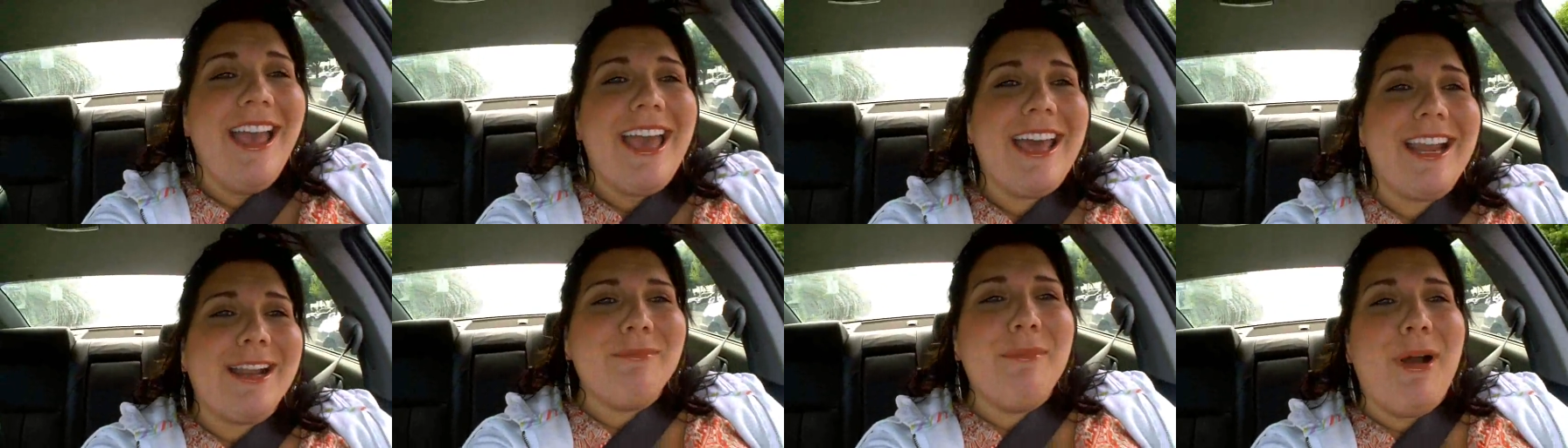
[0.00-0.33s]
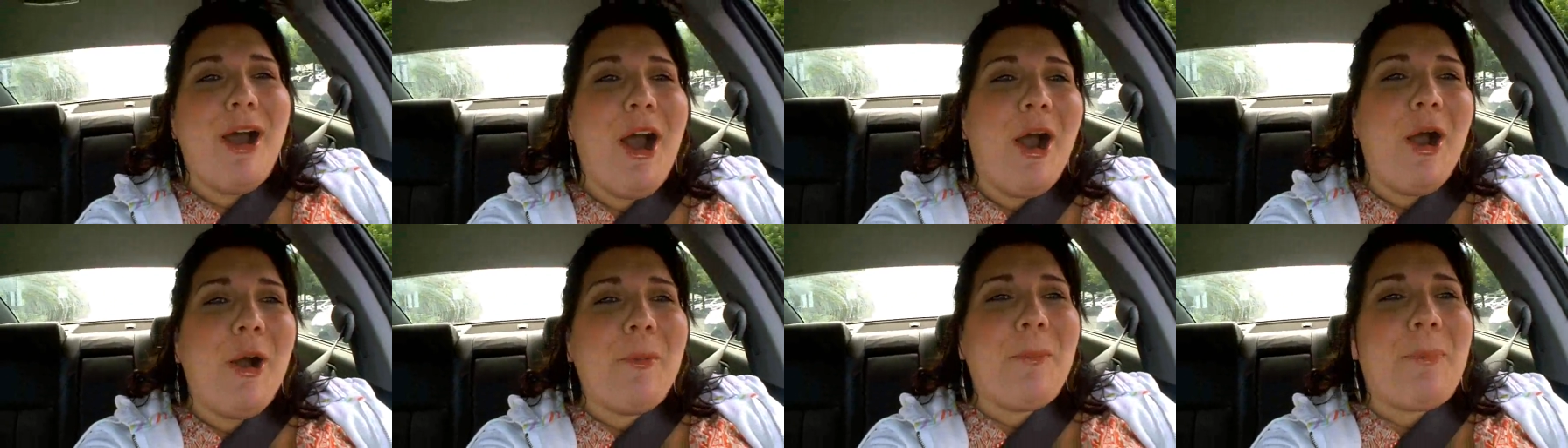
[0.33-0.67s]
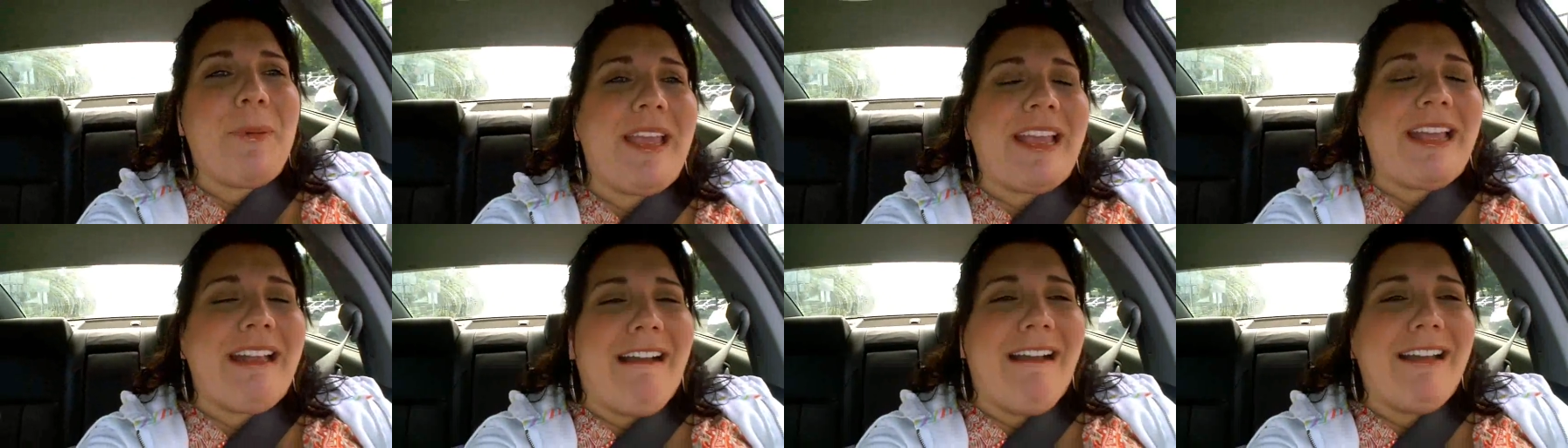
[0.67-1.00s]
And I'm
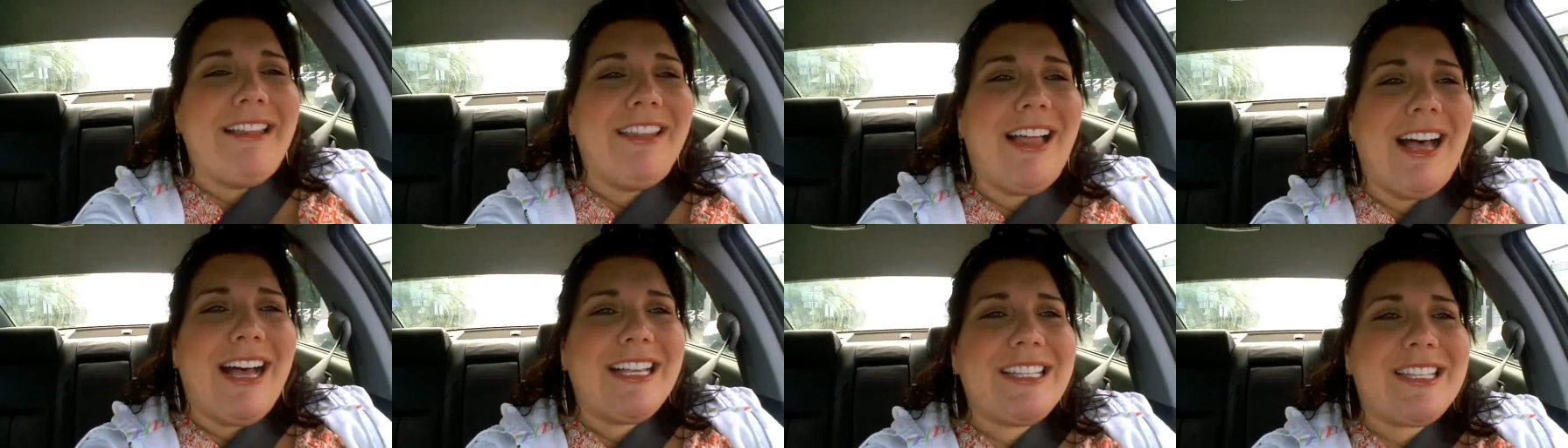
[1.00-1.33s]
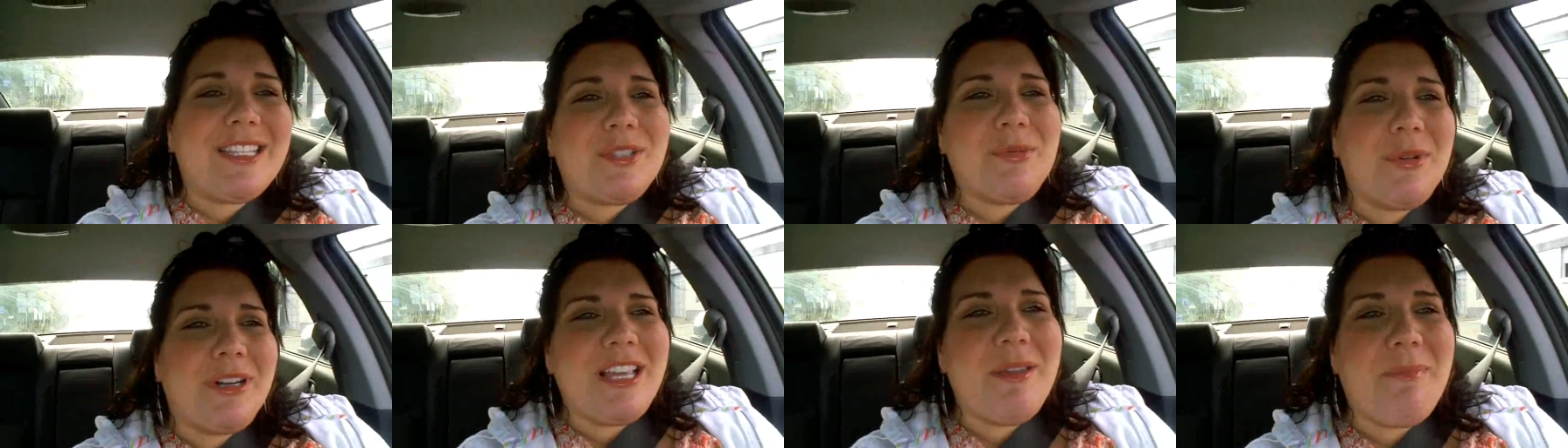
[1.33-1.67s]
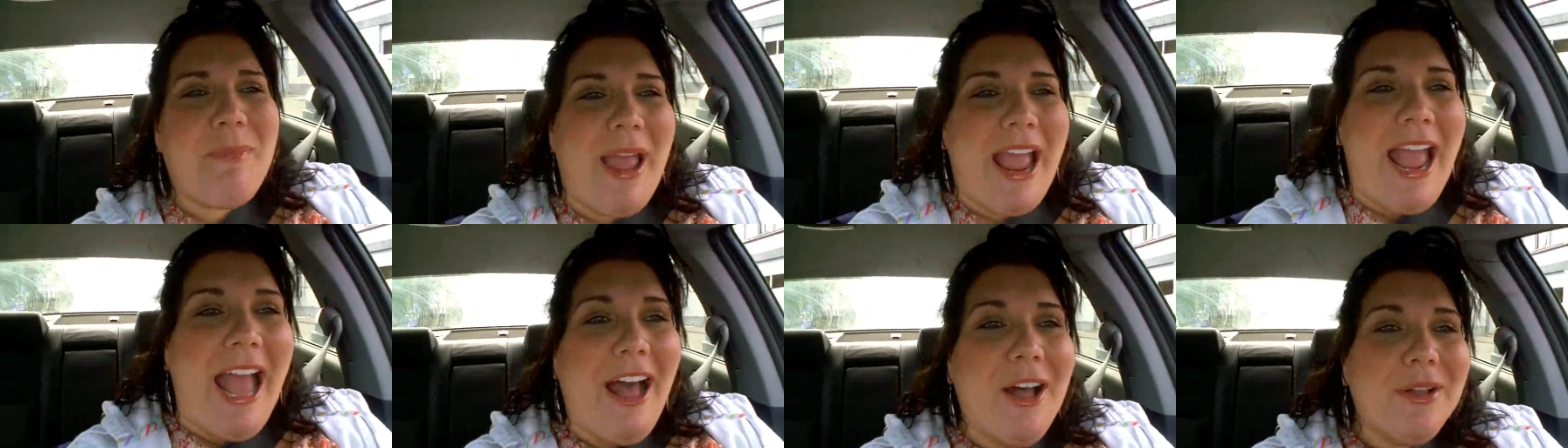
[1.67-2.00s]
hoping I lost 20
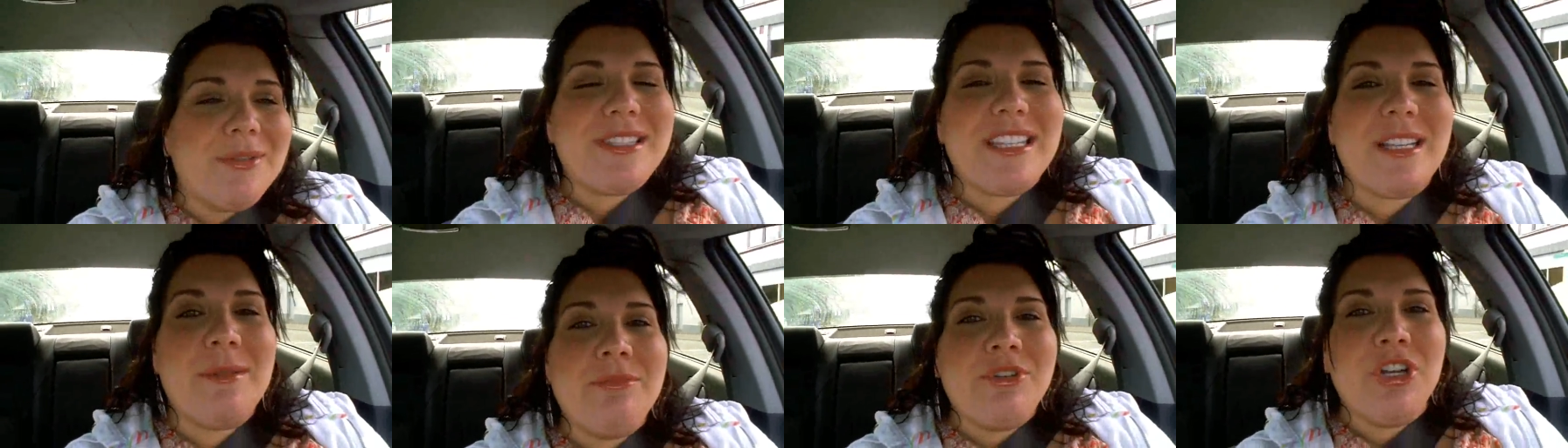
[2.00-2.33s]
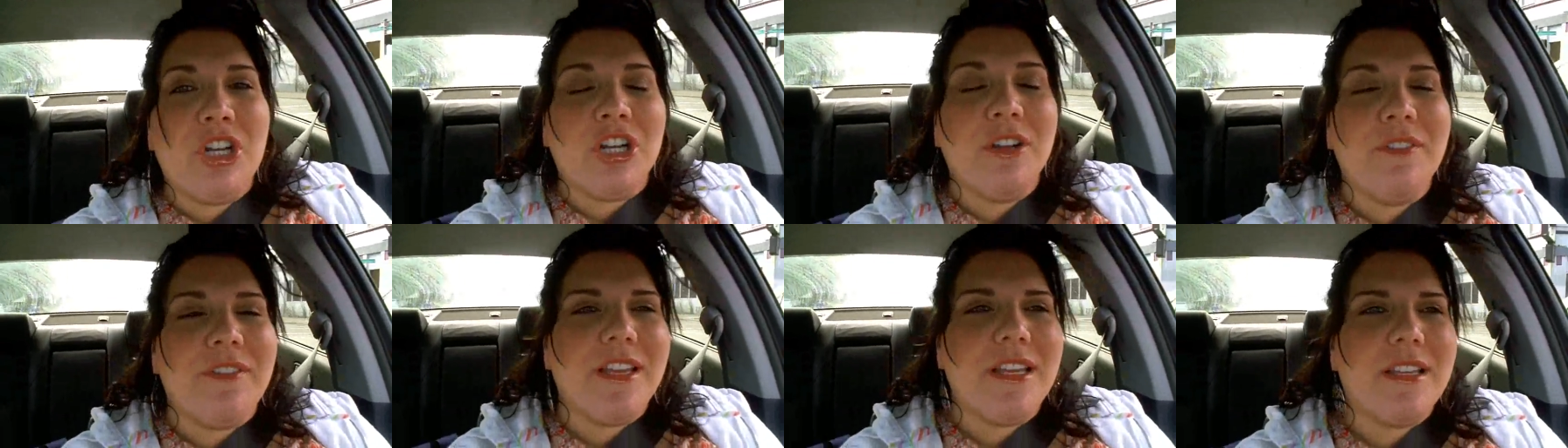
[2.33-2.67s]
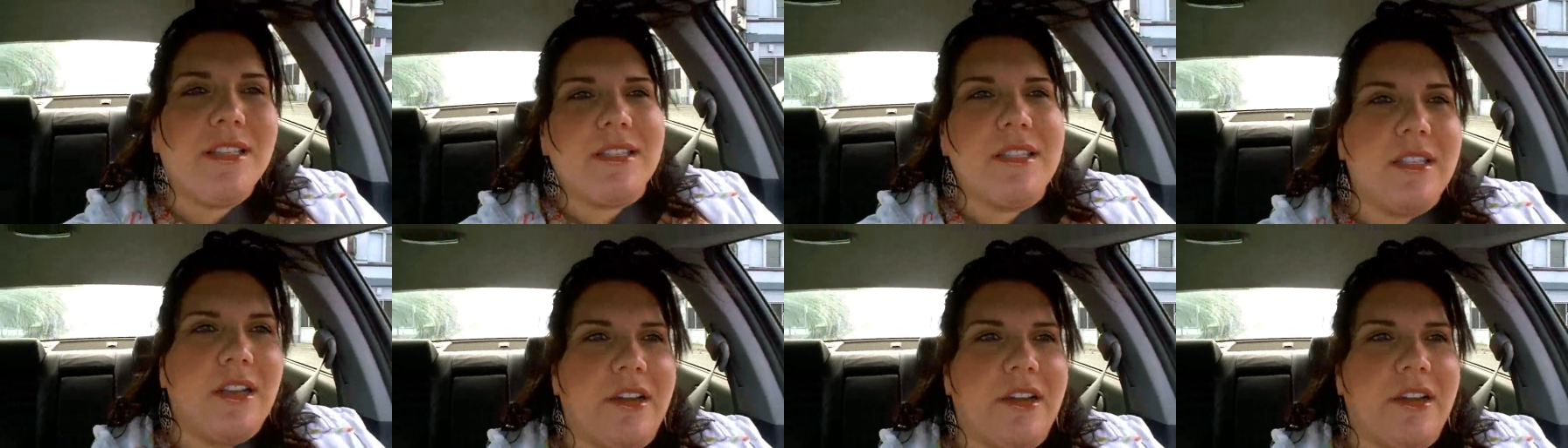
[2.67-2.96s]
pounds. I'm nervous.